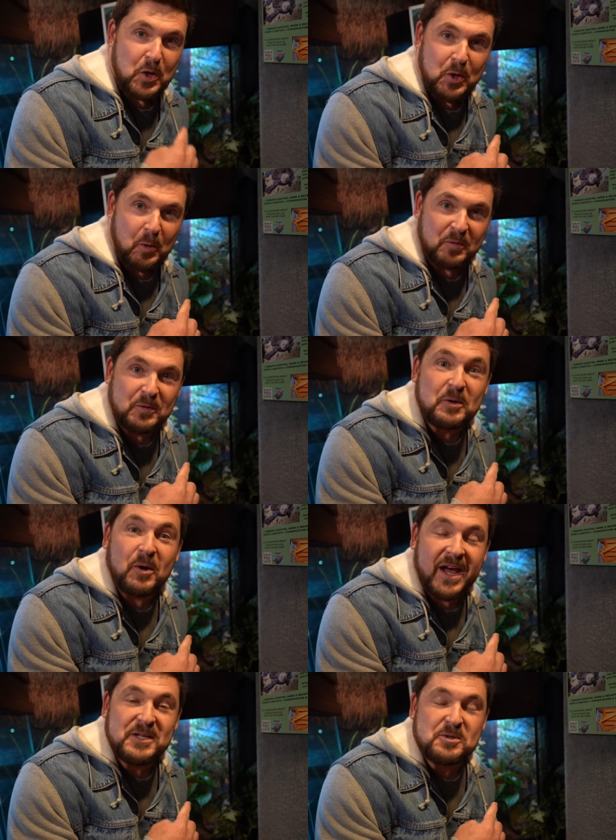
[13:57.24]
Northern
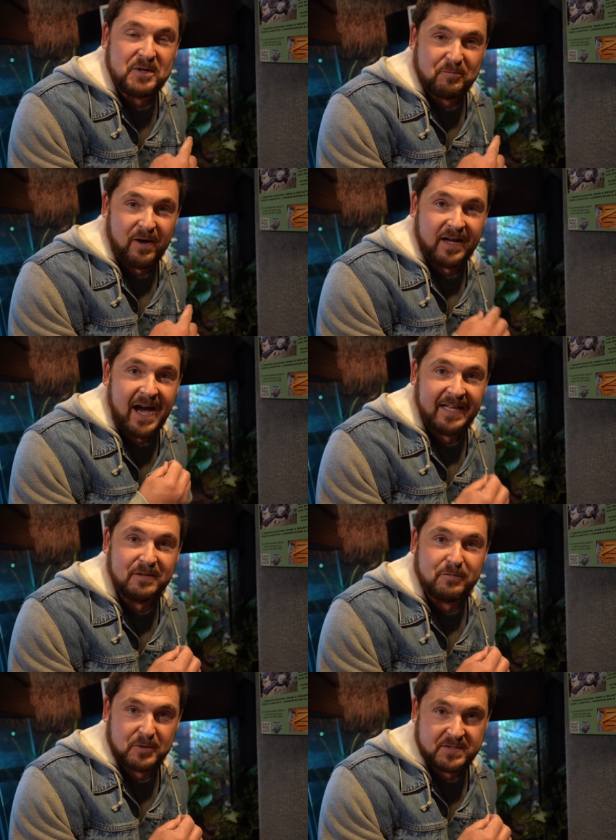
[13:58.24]
gray tree frog, Hyla
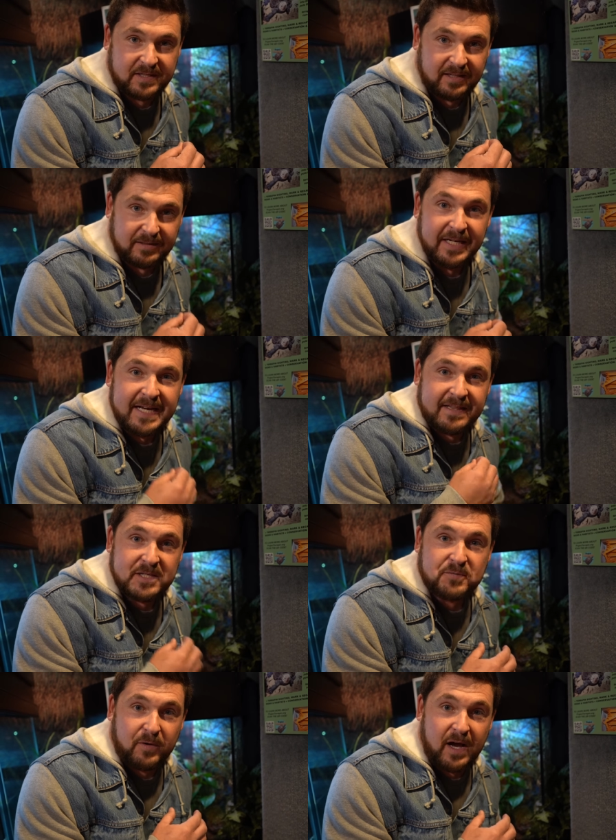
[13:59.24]
versicolor.
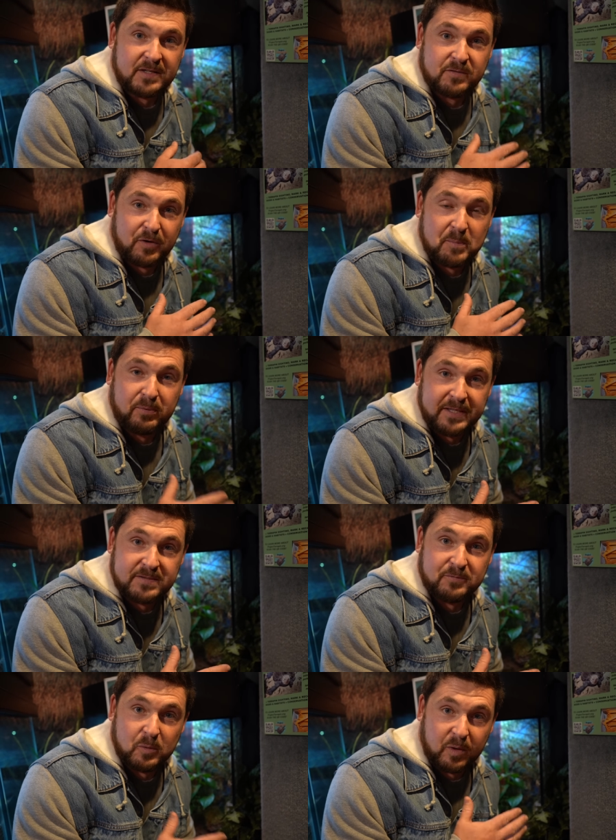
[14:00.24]
These frogs are very
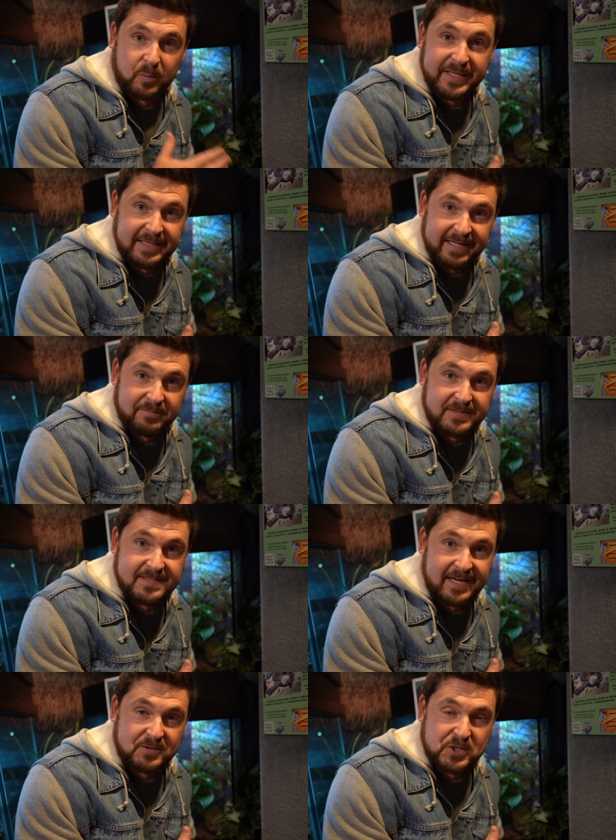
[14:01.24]
plentiful where we live in
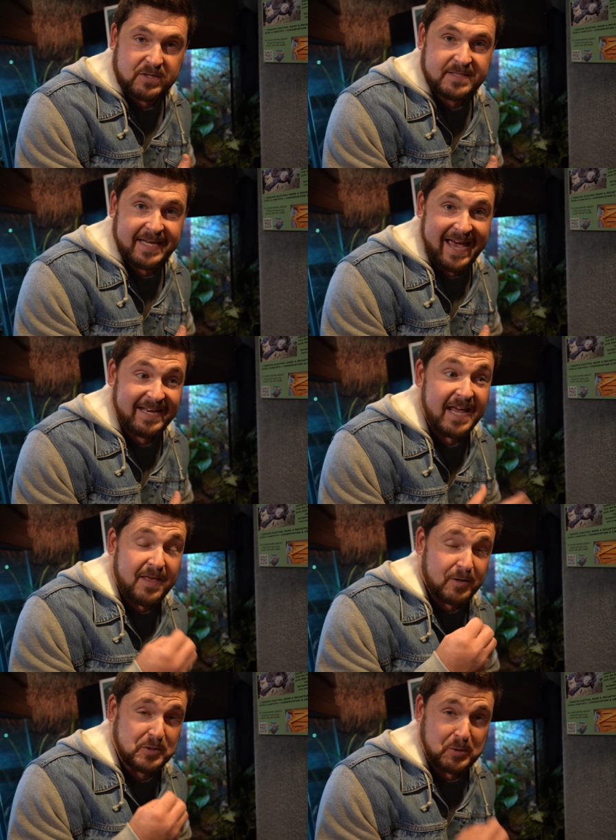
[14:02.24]
South Jersey, and
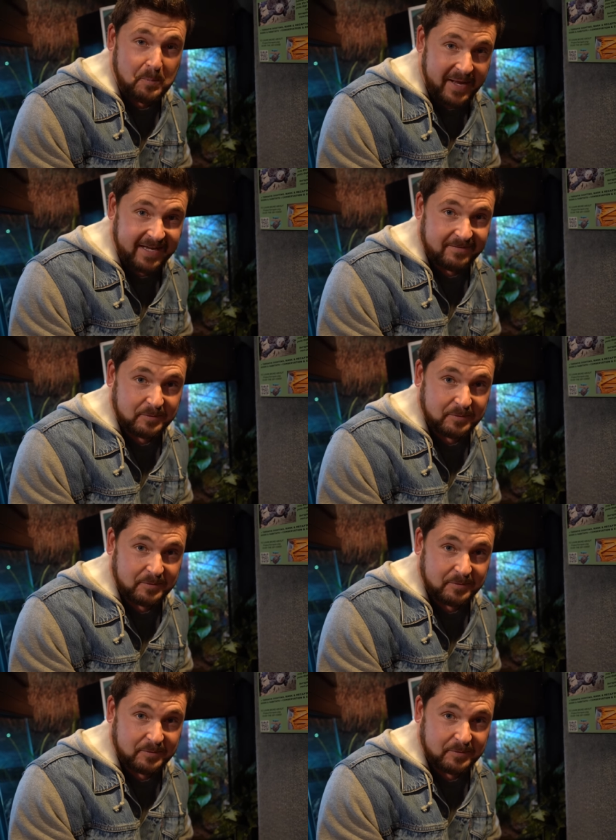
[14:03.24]
there's so many of